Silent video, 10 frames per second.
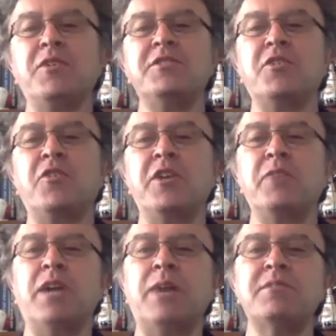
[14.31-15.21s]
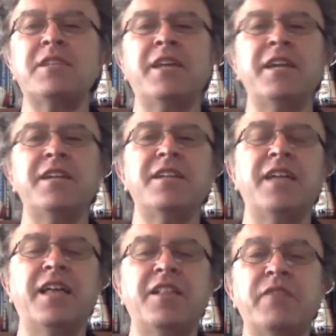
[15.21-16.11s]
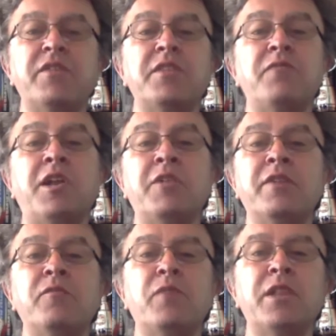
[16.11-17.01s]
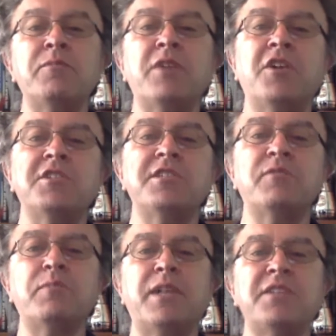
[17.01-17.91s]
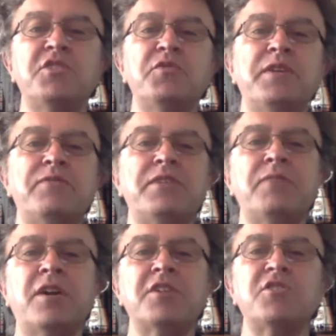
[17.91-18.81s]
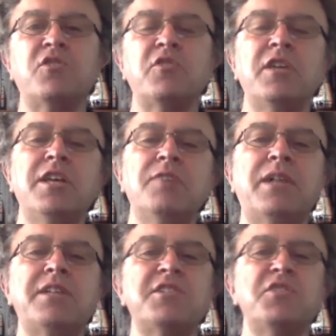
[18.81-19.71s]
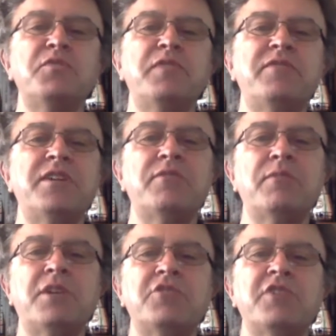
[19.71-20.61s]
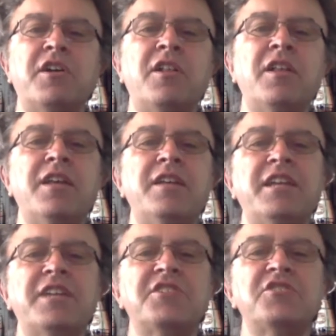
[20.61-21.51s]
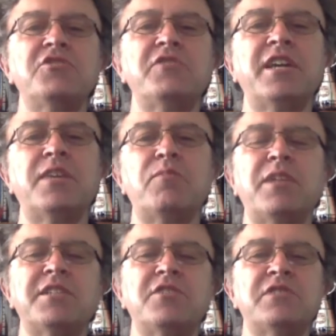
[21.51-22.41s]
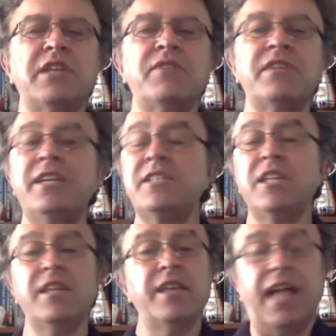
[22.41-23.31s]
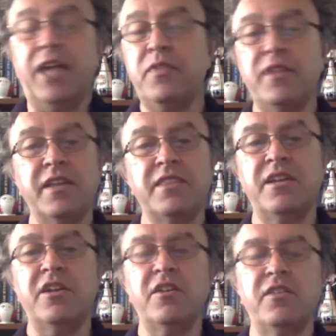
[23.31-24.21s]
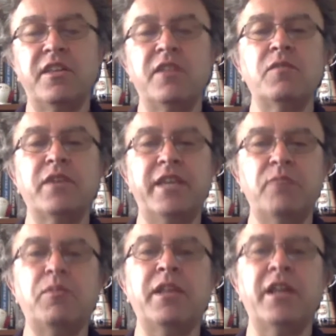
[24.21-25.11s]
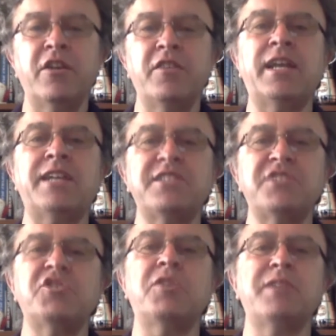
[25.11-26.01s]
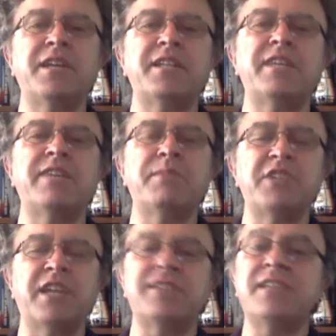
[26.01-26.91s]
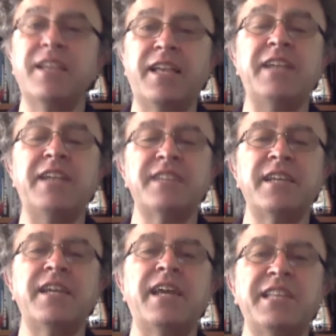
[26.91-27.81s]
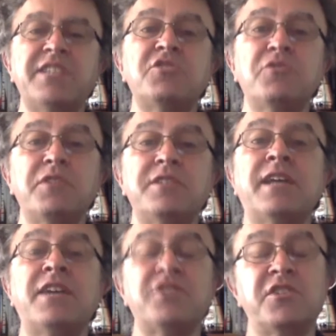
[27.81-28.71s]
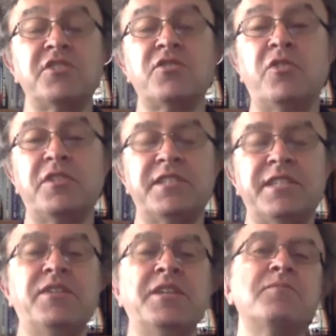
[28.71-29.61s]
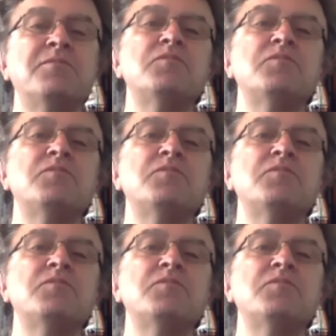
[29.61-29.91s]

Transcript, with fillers: with goal scoring props tonight. I'll give you the following: William Karlsson plus 250, Mark Stone plus 250, and for Montreal, Nick Suzuki at plus 270. He's, I think, their their key player that has to show up tonight to give them a chance. I say at least two of these guys are going to score this evening.